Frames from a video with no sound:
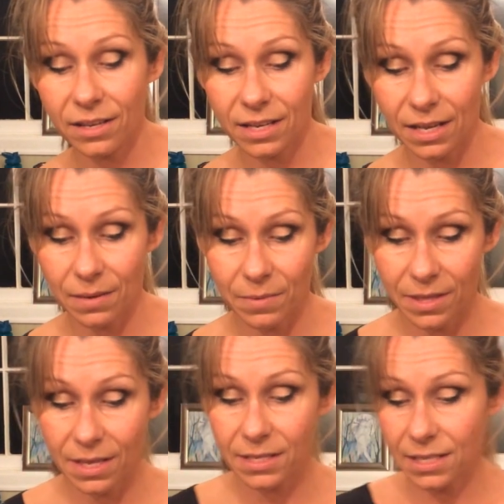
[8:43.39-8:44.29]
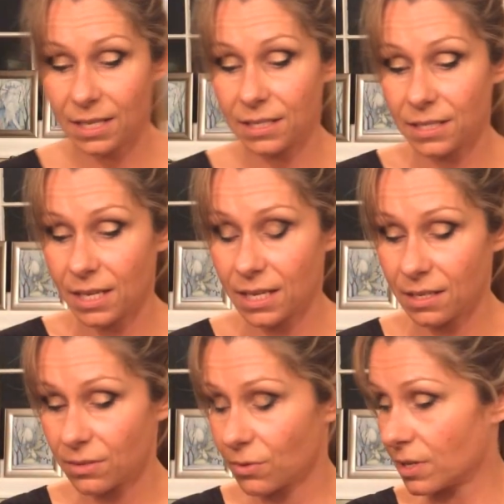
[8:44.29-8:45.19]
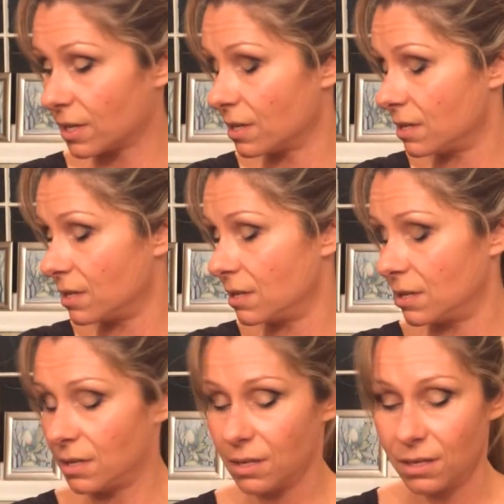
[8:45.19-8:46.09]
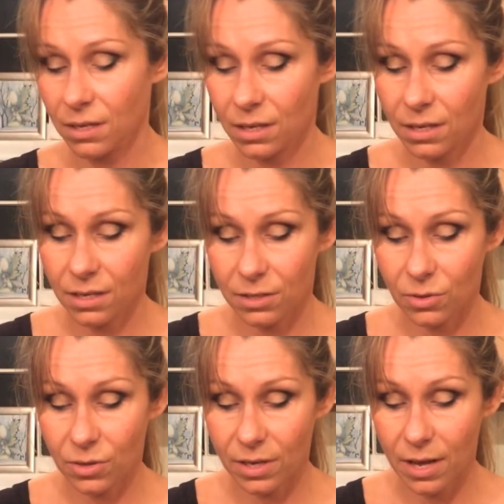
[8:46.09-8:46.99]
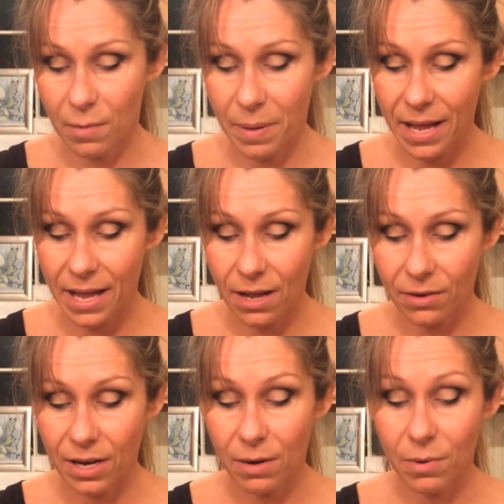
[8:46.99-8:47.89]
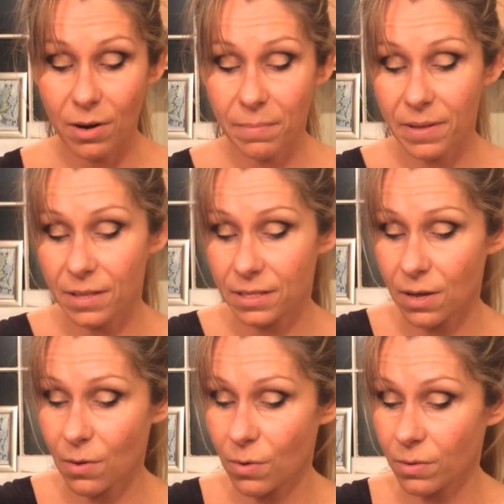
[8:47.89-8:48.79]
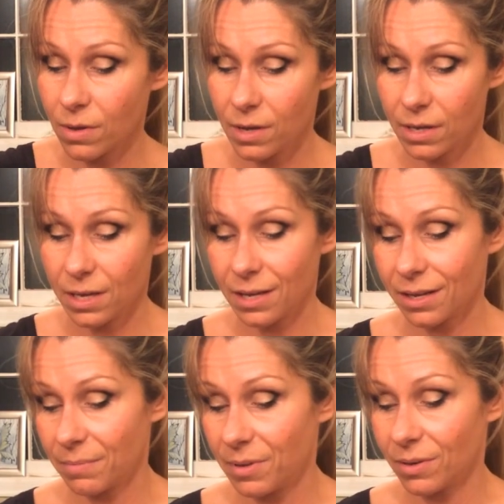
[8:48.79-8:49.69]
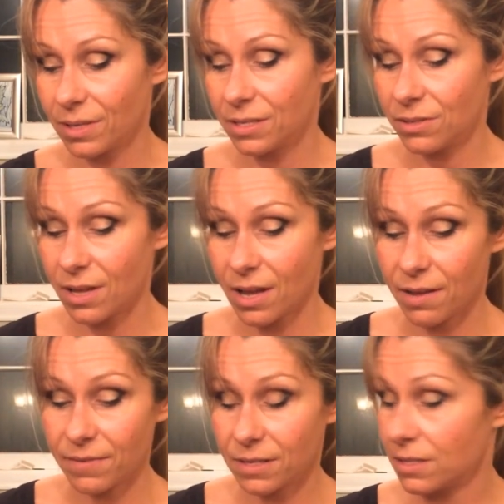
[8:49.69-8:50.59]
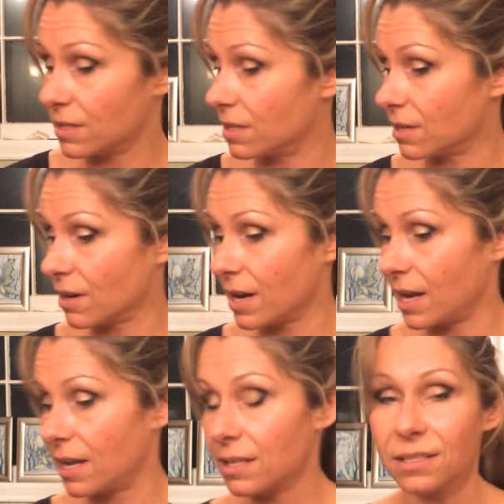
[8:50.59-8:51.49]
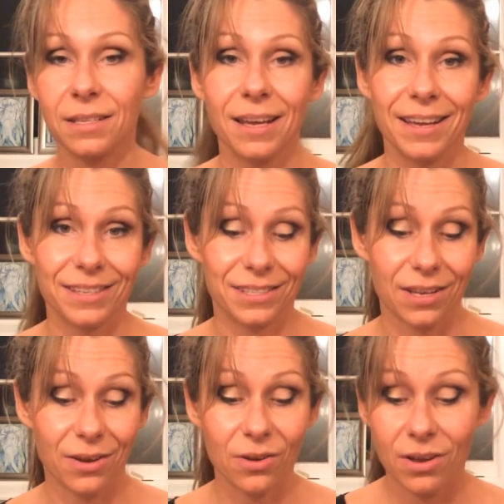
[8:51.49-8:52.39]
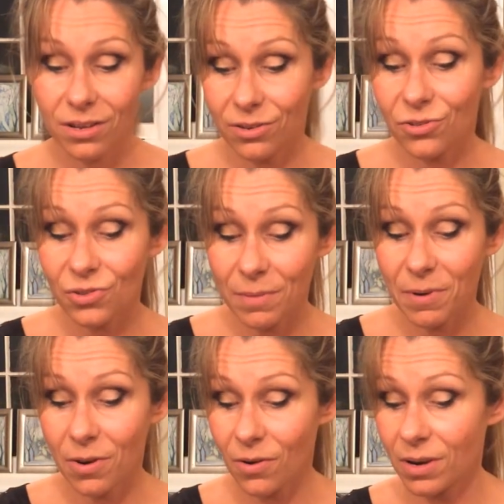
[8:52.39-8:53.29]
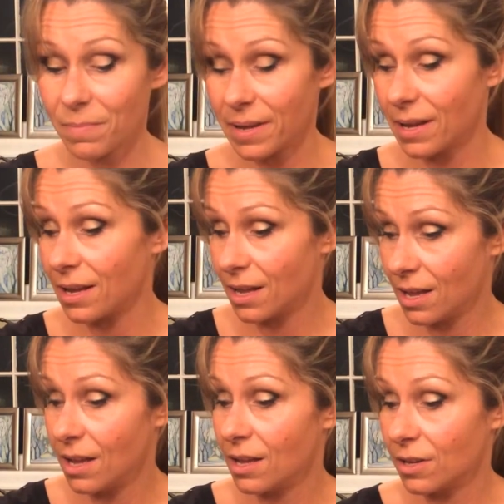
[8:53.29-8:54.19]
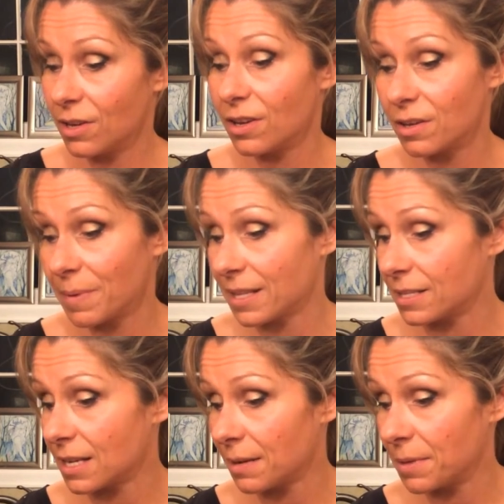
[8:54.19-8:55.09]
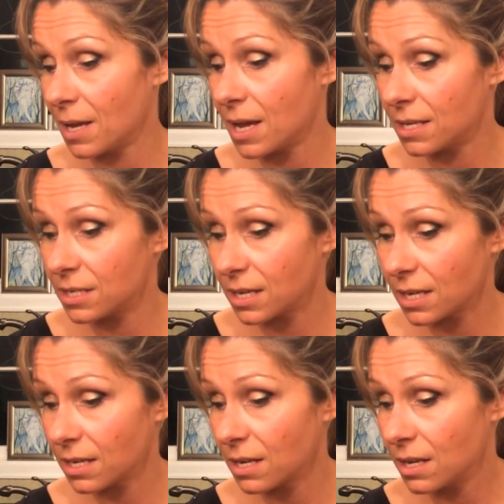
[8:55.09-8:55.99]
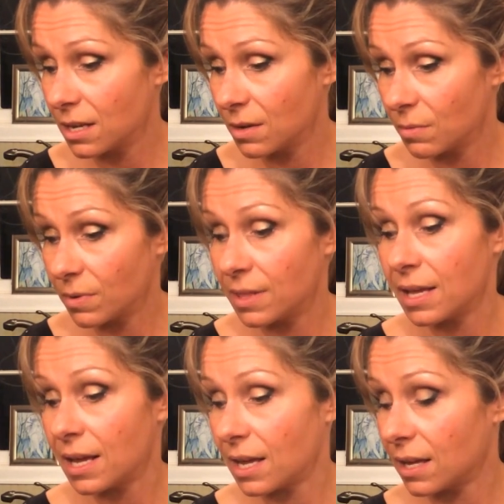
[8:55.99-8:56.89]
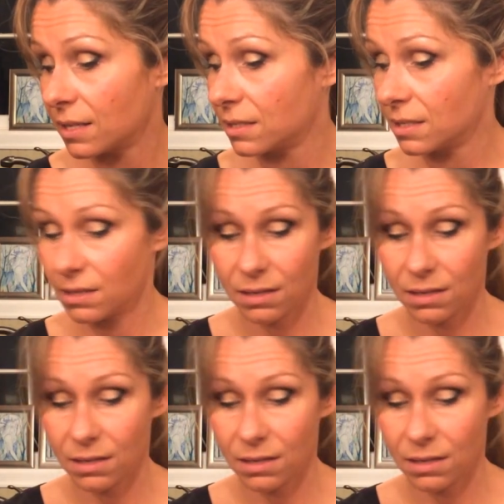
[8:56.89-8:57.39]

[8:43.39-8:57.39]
cooking when these things get sort of opaque on here. We're going to put this whole kit and caboodle into the oven to cook our eggs. So your shrimp are going to be cooked by the time you get done with the eggs.